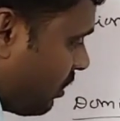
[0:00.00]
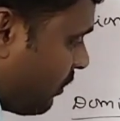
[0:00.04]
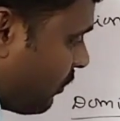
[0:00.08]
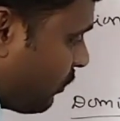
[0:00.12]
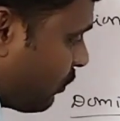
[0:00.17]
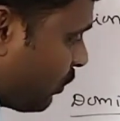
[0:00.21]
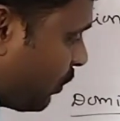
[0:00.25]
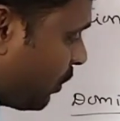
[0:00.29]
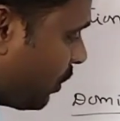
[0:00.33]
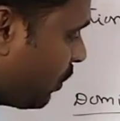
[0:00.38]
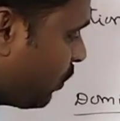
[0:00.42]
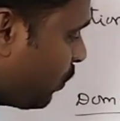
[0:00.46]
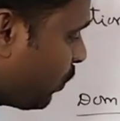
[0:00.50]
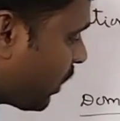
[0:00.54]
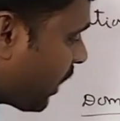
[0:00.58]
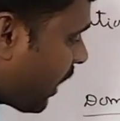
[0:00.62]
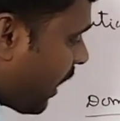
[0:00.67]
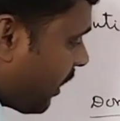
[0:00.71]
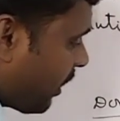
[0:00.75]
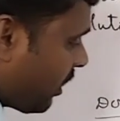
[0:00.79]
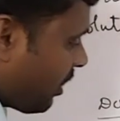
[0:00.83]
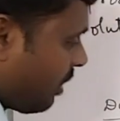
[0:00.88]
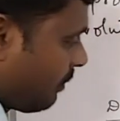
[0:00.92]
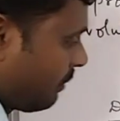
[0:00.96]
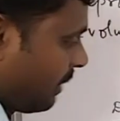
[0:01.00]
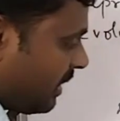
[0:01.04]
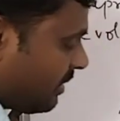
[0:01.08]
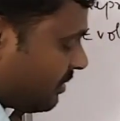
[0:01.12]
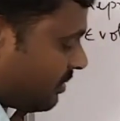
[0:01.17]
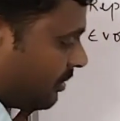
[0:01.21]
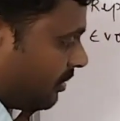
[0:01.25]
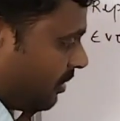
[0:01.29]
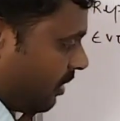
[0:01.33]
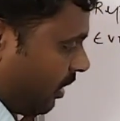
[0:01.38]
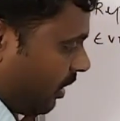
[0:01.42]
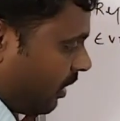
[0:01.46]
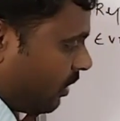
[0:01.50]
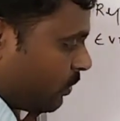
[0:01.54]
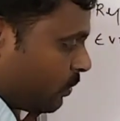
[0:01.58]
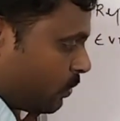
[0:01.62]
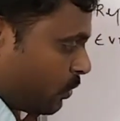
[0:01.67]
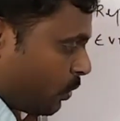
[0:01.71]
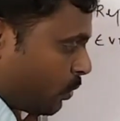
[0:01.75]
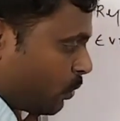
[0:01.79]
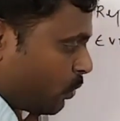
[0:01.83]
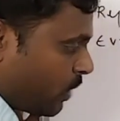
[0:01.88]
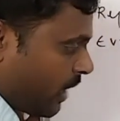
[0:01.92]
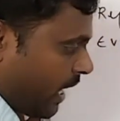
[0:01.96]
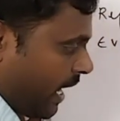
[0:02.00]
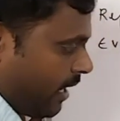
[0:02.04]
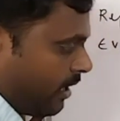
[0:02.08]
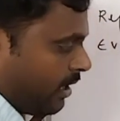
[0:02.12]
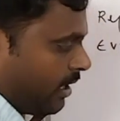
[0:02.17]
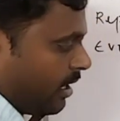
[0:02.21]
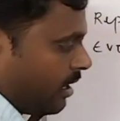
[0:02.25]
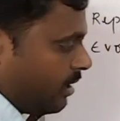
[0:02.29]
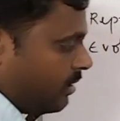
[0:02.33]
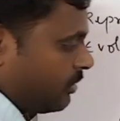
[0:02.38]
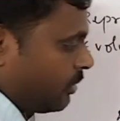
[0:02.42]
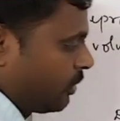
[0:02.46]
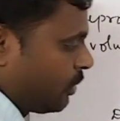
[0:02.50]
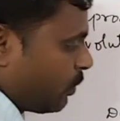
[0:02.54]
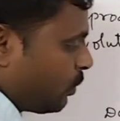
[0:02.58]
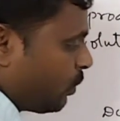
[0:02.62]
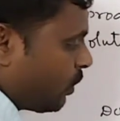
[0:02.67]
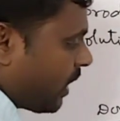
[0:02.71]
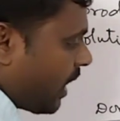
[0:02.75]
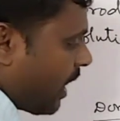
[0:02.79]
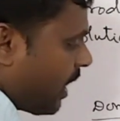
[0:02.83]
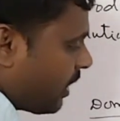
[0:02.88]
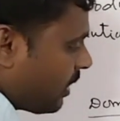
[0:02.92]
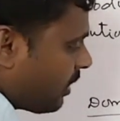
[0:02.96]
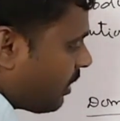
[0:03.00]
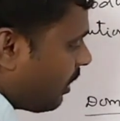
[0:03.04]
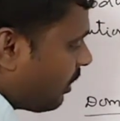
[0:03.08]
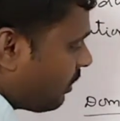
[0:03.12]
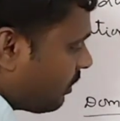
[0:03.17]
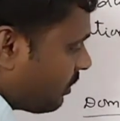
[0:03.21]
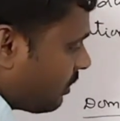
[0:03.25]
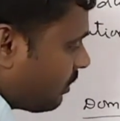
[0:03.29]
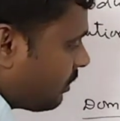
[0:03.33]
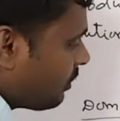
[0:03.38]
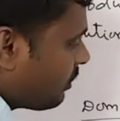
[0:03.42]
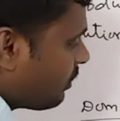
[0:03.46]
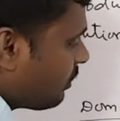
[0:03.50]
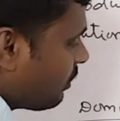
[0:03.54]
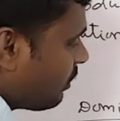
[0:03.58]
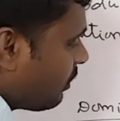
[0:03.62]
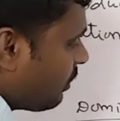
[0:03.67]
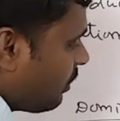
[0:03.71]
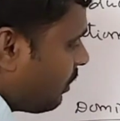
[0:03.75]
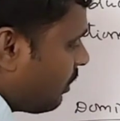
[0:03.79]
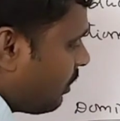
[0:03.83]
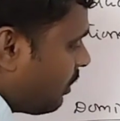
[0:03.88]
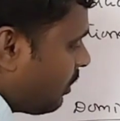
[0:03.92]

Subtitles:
So So eukarya means a true carrion. True carrion.